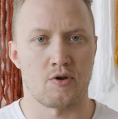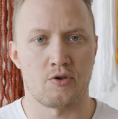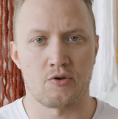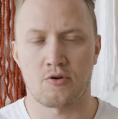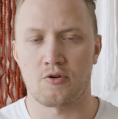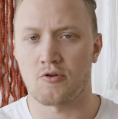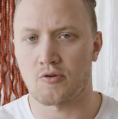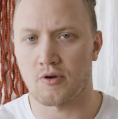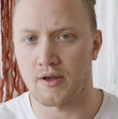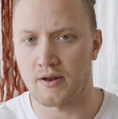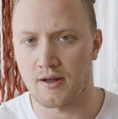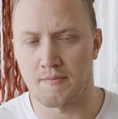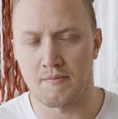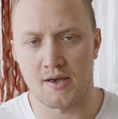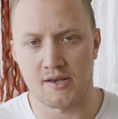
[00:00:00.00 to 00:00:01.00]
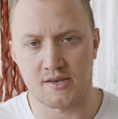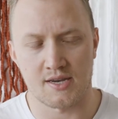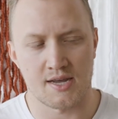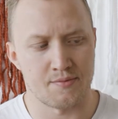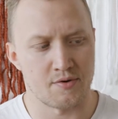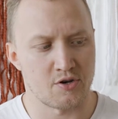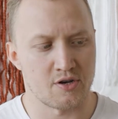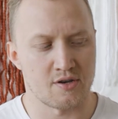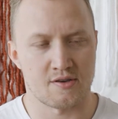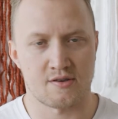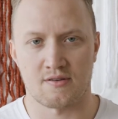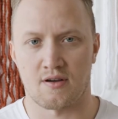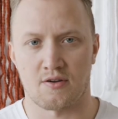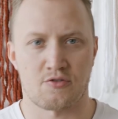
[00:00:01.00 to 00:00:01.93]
you can create amazing images.